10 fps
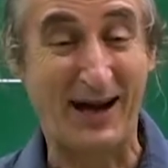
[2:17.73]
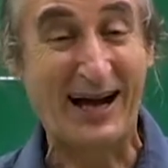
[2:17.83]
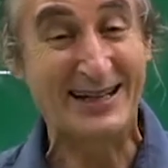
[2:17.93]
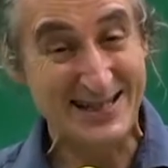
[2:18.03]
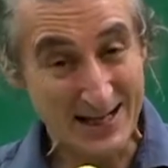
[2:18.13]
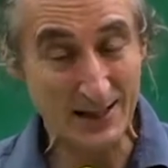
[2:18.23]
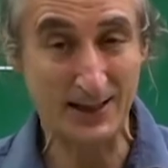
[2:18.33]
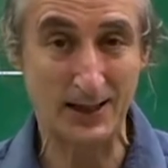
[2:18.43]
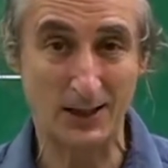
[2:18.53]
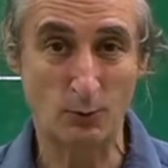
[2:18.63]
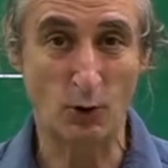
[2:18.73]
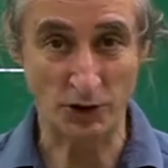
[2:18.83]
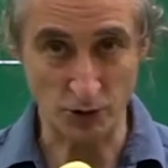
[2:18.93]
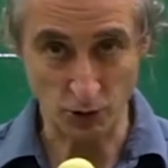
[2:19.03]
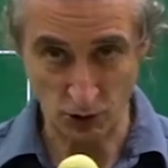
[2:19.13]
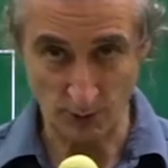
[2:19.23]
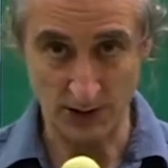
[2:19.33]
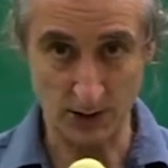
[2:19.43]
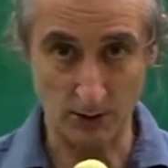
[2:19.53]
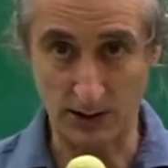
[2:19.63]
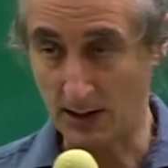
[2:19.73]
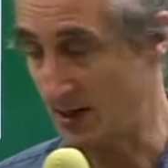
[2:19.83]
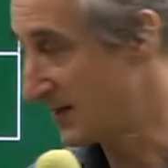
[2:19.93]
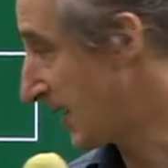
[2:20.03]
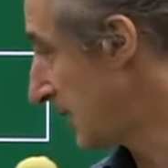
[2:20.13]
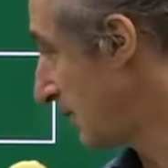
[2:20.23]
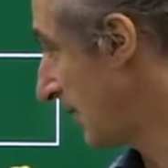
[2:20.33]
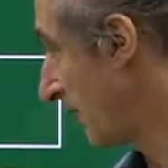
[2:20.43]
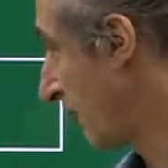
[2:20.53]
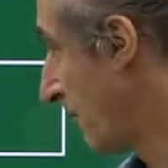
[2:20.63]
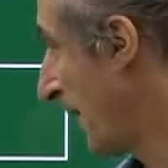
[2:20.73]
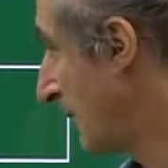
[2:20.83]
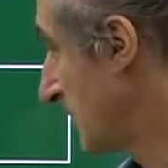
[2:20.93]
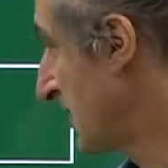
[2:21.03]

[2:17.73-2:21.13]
ideally what you should be doing is aiming for about